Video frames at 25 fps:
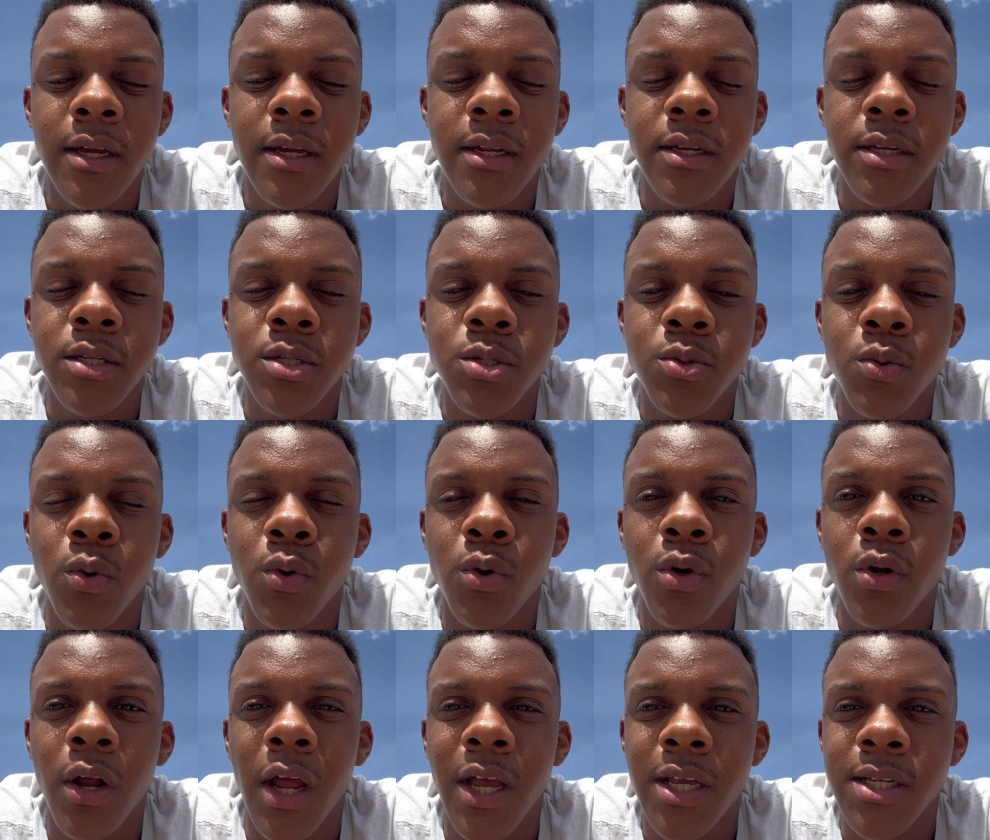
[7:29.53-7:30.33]

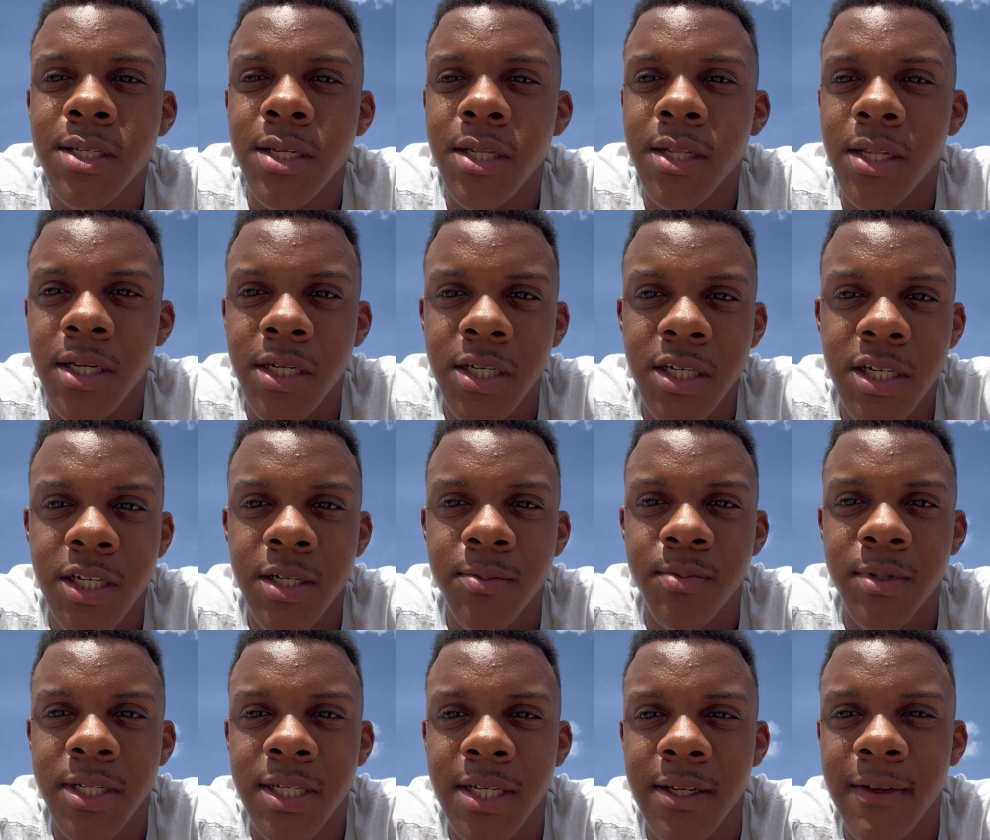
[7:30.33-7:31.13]
disorder isolation
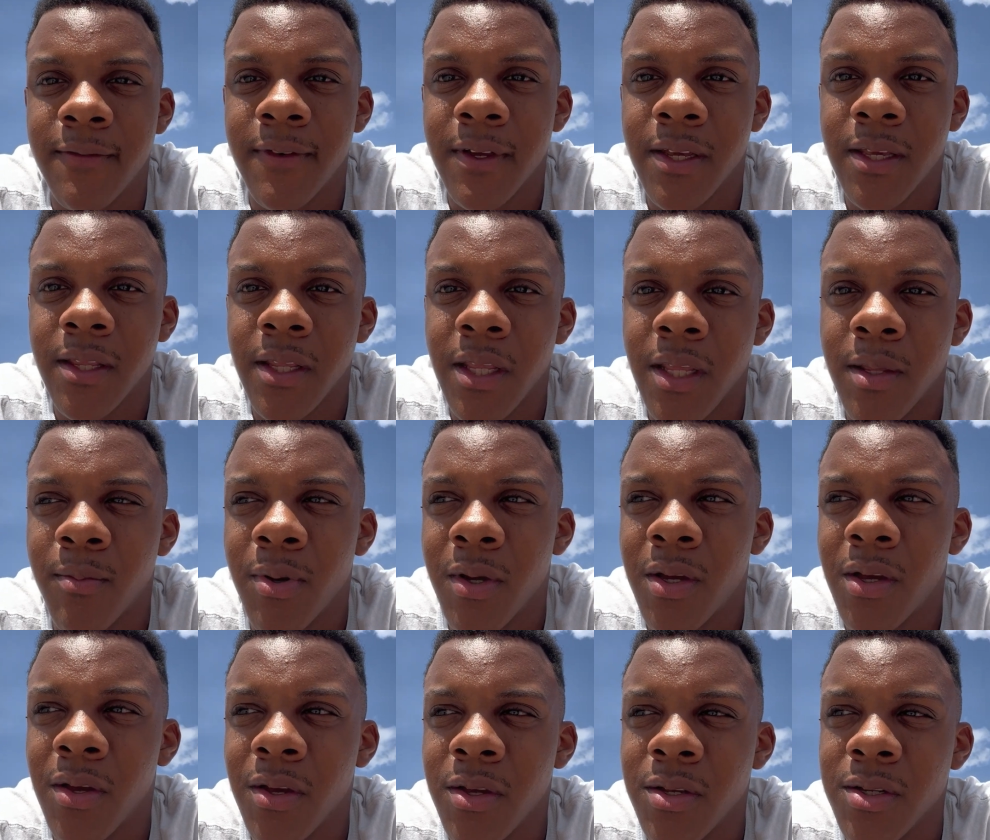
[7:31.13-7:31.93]
specifically,
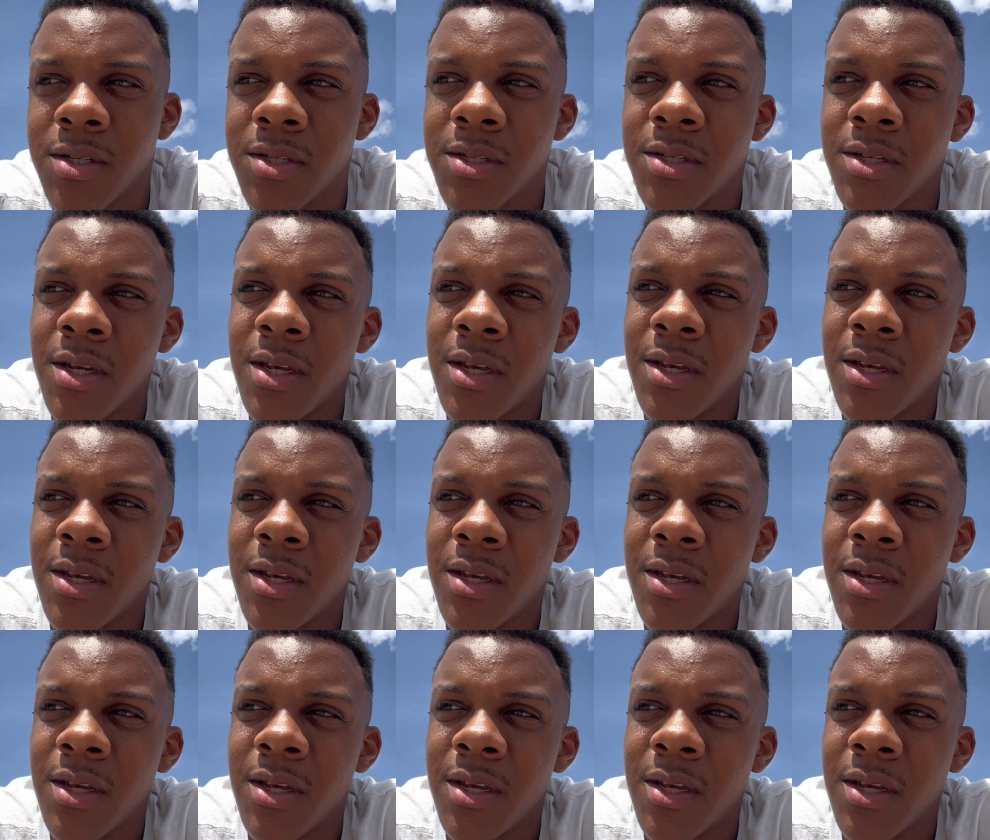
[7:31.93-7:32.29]
because